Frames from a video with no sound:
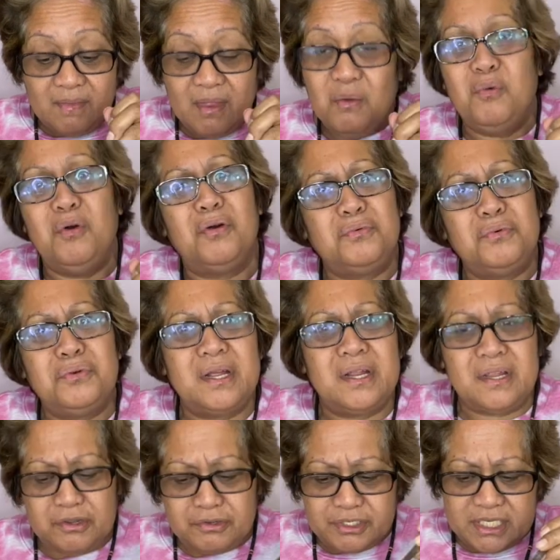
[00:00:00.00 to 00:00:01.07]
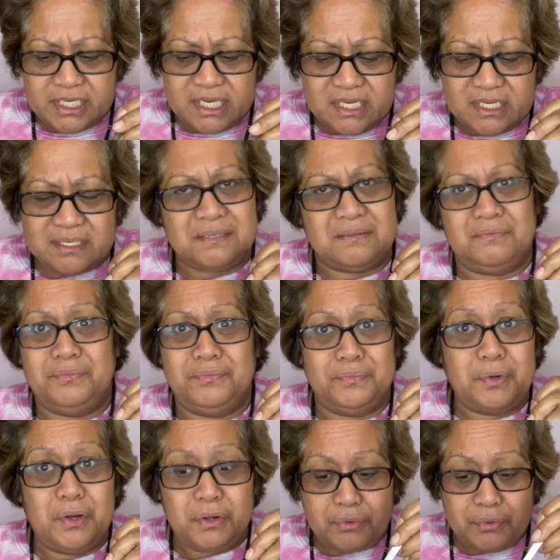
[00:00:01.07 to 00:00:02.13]
What good are those tears?
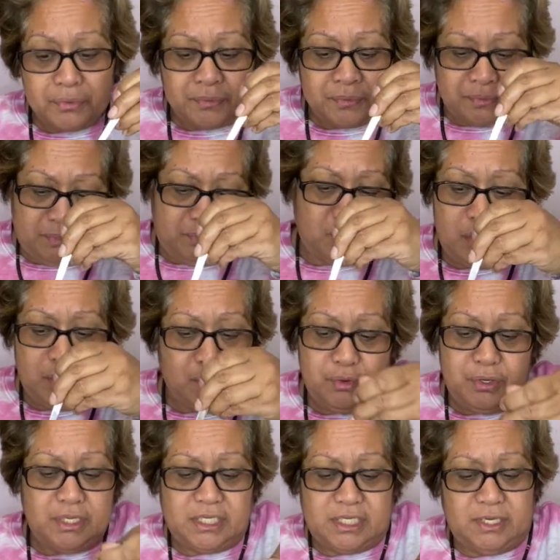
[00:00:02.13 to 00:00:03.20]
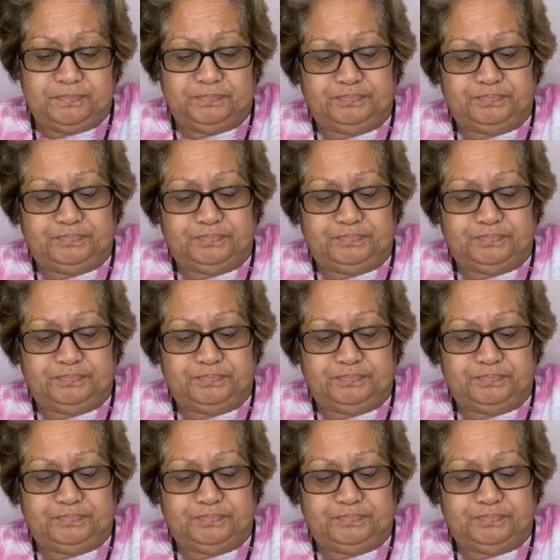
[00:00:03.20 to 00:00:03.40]
What good is it?